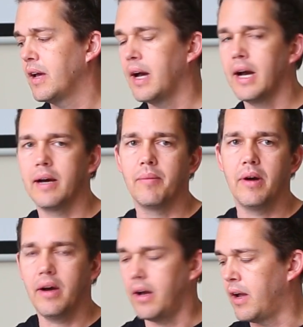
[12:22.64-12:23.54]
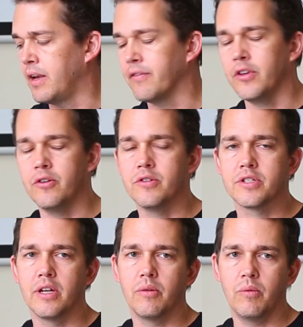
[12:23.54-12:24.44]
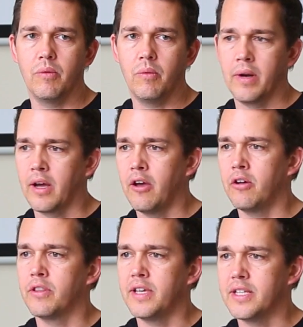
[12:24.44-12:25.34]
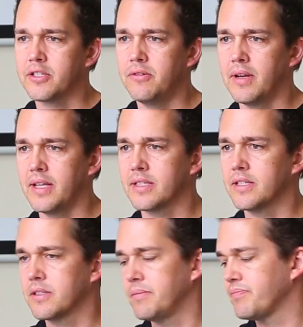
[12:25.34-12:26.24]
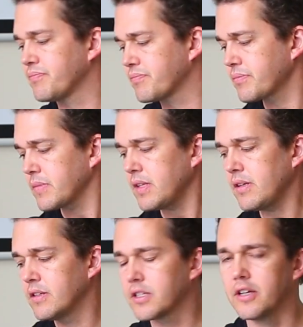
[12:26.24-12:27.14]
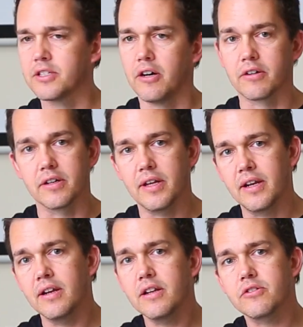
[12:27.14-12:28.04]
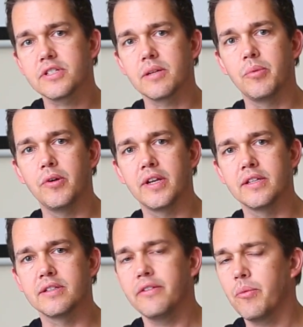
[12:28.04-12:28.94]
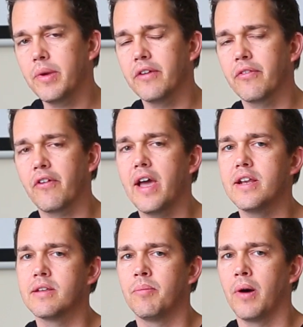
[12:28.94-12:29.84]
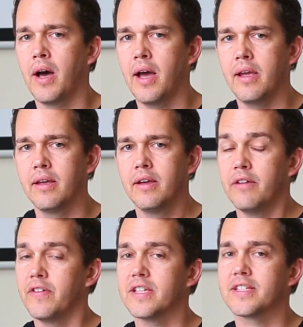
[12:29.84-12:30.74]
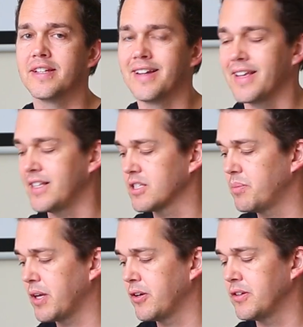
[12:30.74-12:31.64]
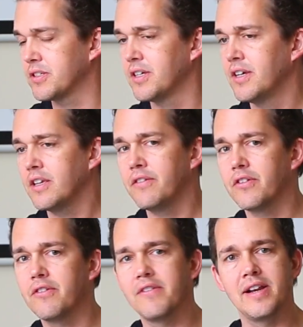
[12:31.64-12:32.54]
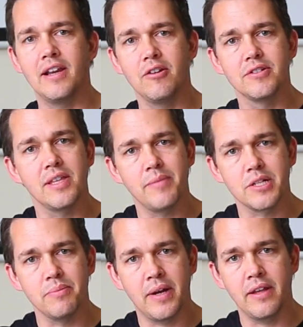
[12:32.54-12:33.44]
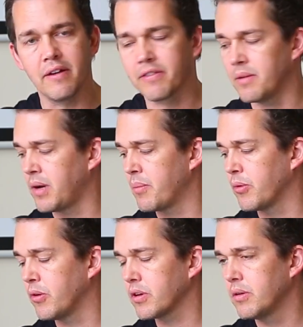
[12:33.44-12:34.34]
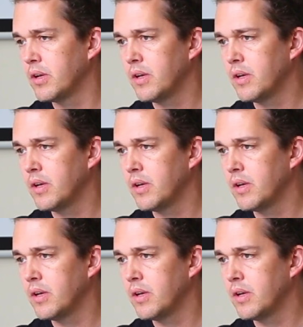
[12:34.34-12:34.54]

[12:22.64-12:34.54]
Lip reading: I never used it when I owned these two lenses. So I sold it. And an interesting point is never be afraid to invest in a lens, because you very rarely lose that much money off them. I bought